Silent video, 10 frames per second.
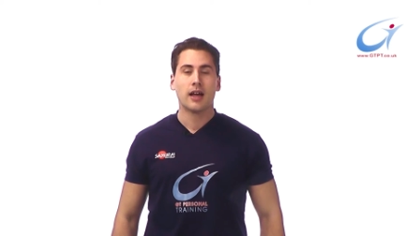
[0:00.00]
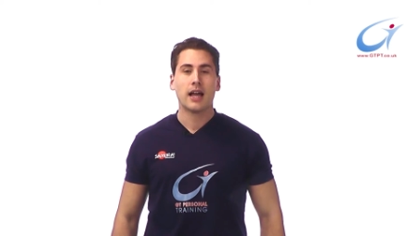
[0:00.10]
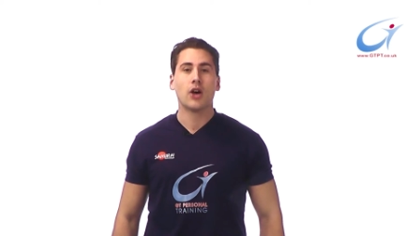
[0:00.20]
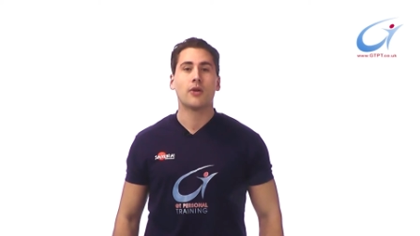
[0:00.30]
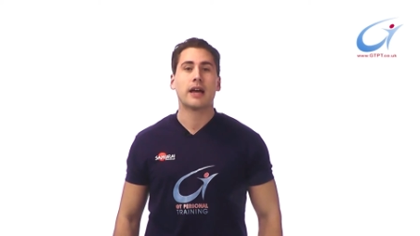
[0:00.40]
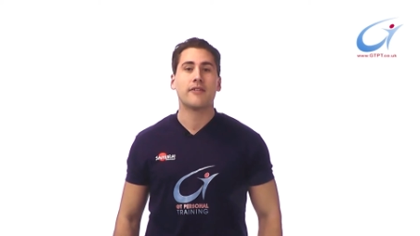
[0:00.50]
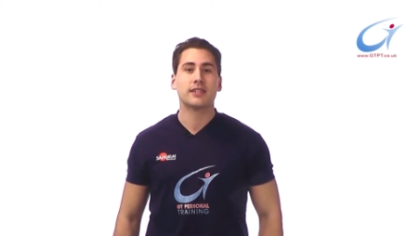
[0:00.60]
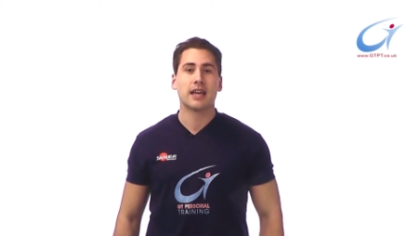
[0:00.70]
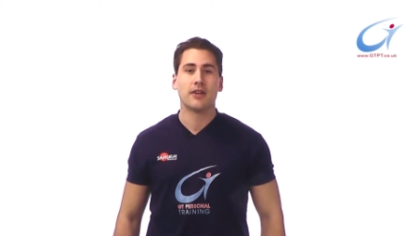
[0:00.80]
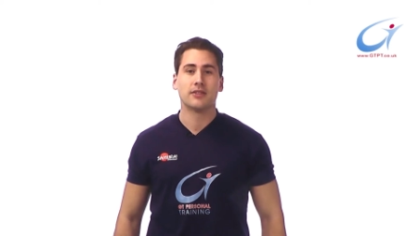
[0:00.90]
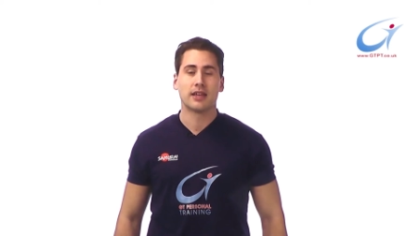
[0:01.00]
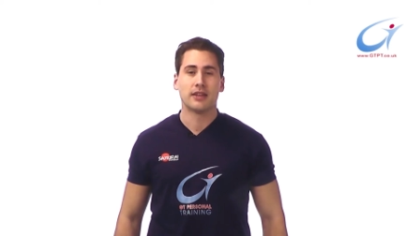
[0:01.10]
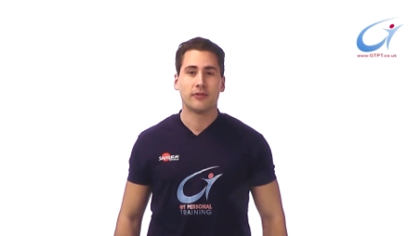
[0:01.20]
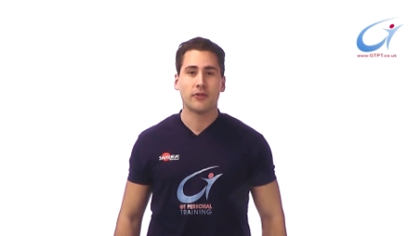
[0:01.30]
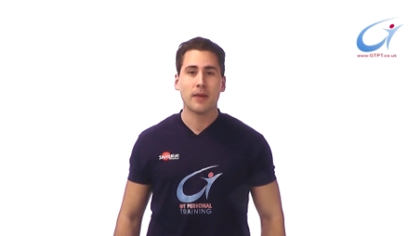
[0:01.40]
Hello, I'm Gavin
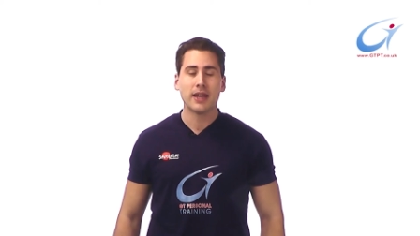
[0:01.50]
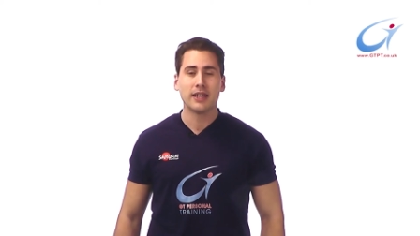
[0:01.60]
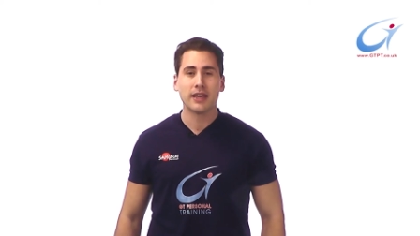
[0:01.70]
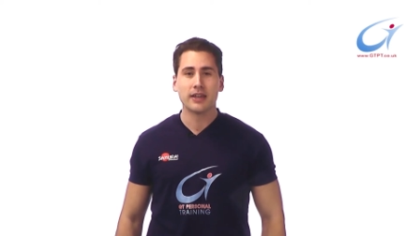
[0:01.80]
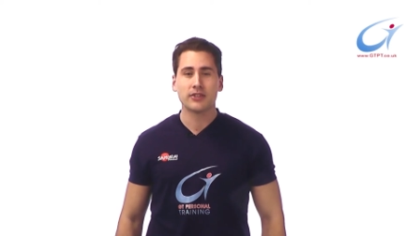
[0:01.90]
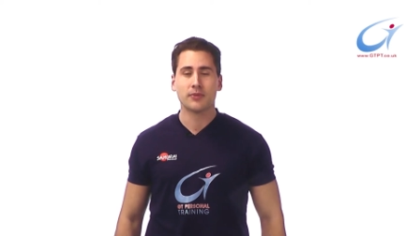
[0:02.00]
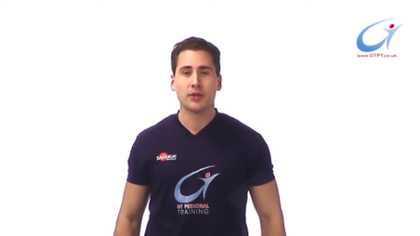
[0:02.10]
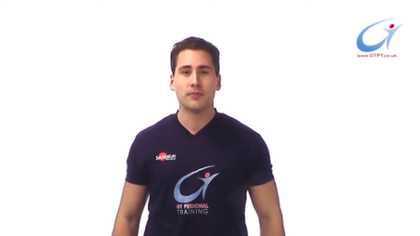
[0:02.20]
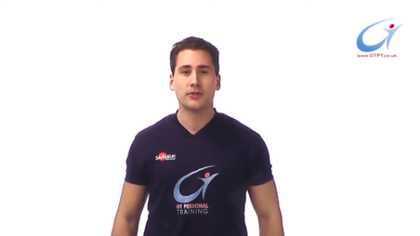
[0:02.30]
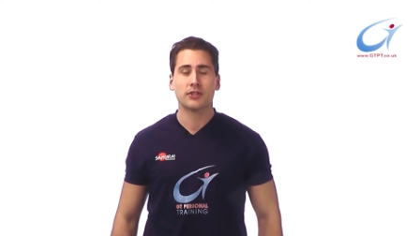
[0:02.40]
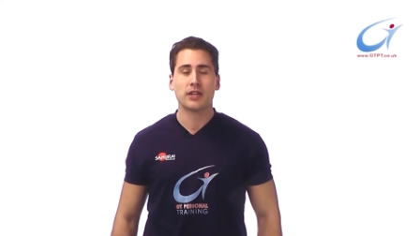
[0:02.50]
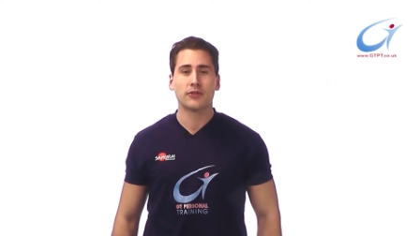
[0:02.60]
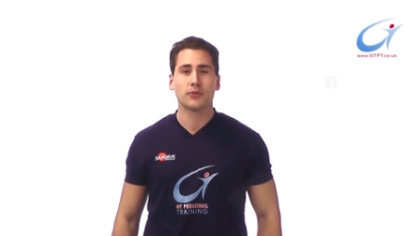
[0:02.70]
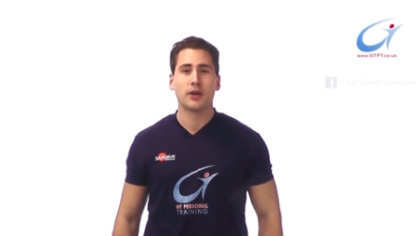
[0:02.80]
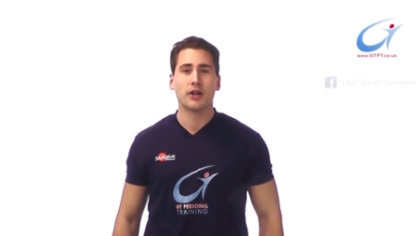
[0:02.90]
Townsend. For many years, I've been a
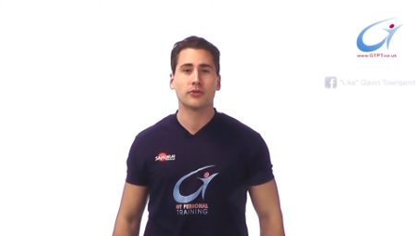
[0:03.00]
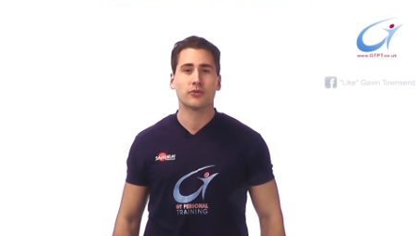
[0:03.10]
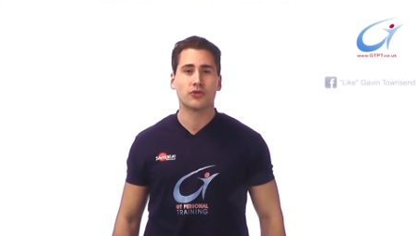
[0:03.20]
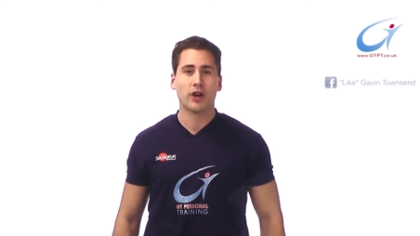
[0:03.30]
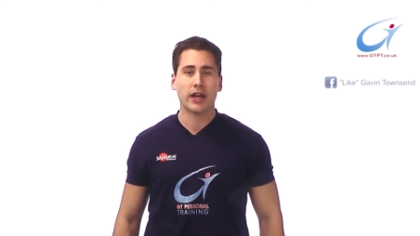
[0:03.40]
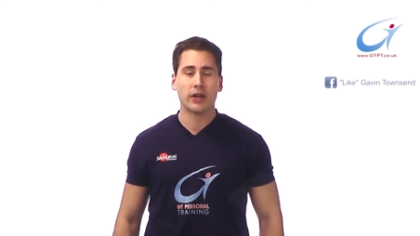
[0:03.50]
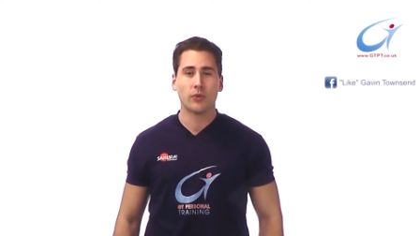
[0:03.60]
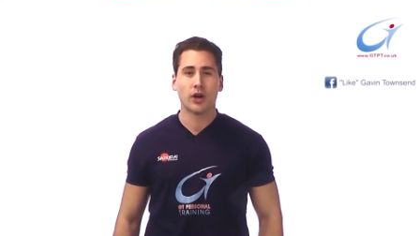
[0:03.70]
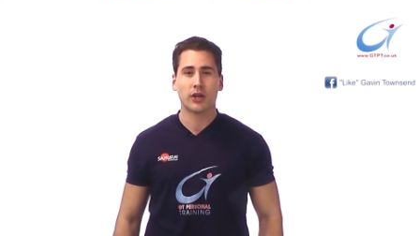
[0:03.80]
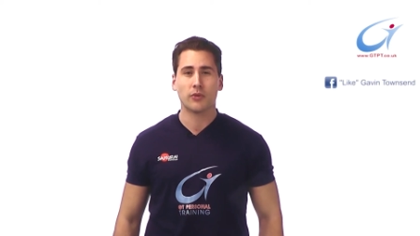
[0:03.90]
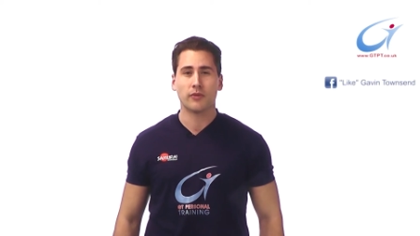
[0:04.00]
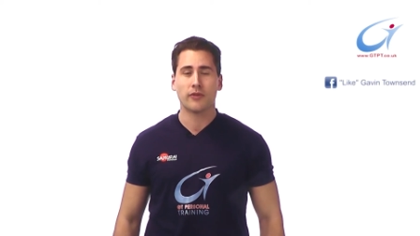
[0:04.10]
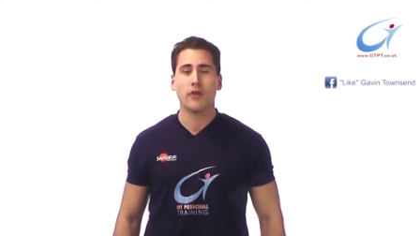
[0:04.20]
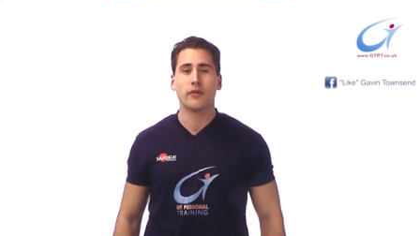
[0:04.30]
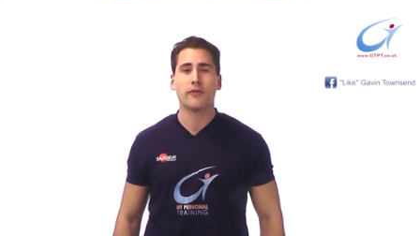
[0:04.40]
successful personal trainer working with
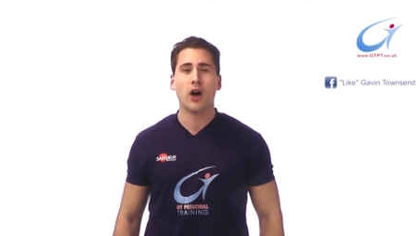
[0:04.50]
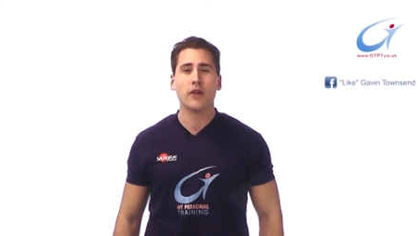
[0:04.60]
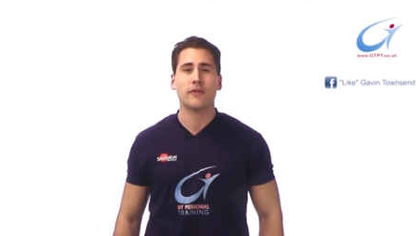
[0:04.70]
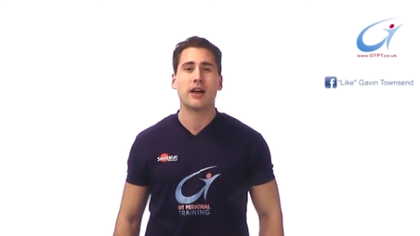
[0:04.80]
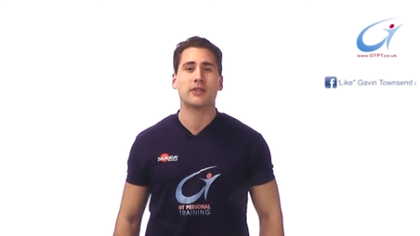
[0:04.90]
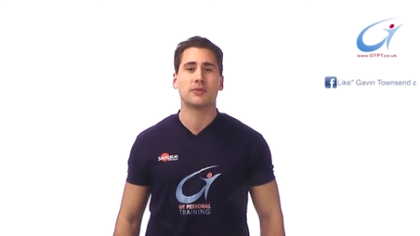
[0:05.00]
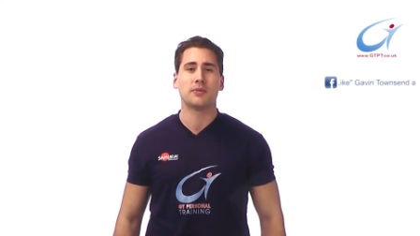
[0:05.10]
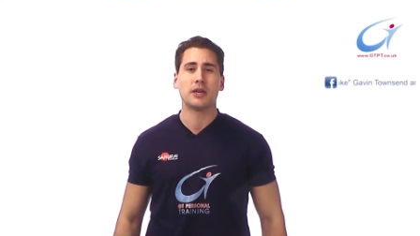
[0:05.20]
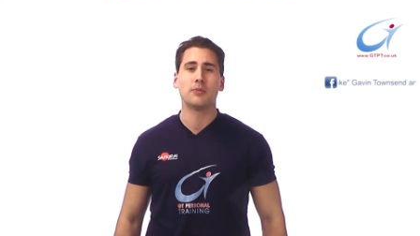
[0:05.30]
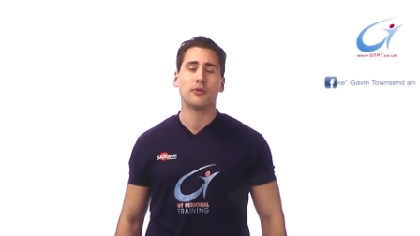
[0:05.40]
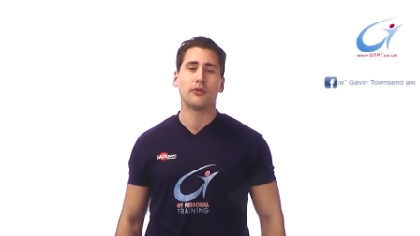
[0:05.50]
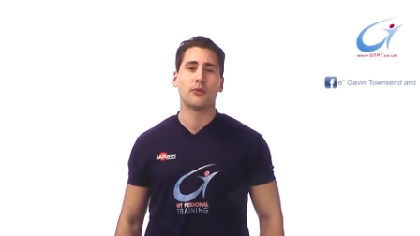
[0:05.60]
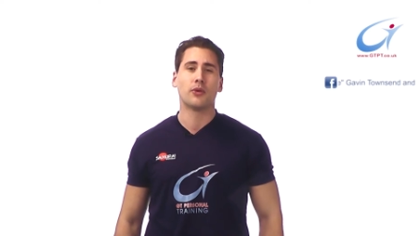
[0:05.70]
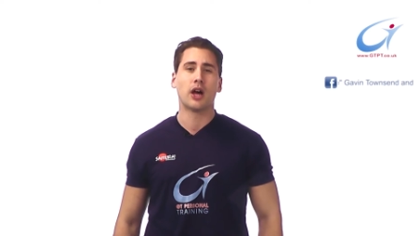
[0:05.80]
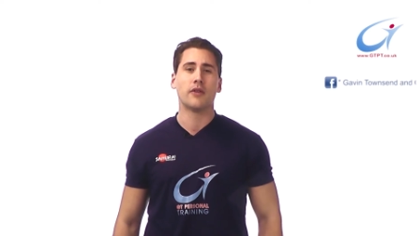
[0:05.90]
over 5,000 people from
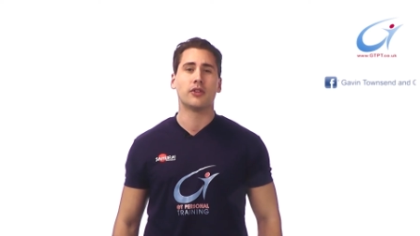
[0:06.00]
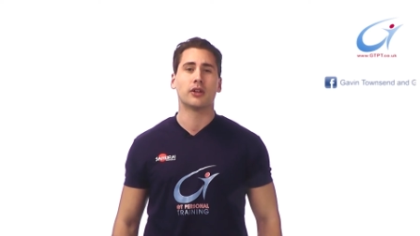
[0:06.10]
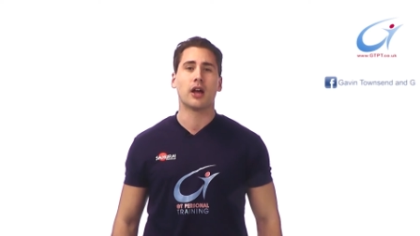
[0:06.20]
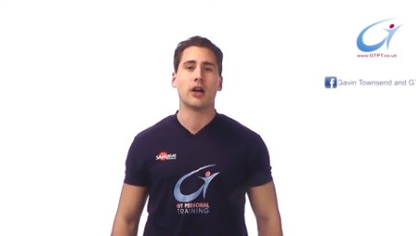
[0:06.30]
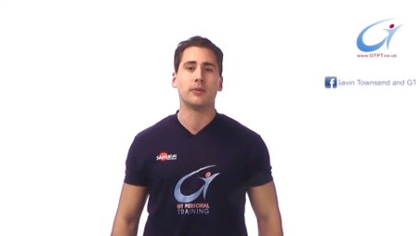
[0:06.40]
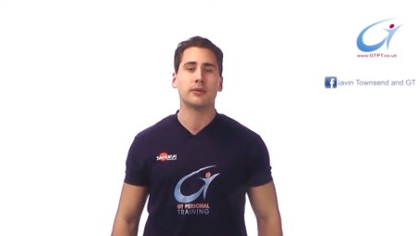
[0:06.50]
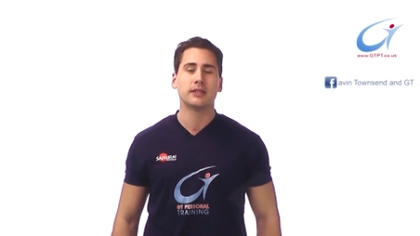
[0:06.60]
all over the globe.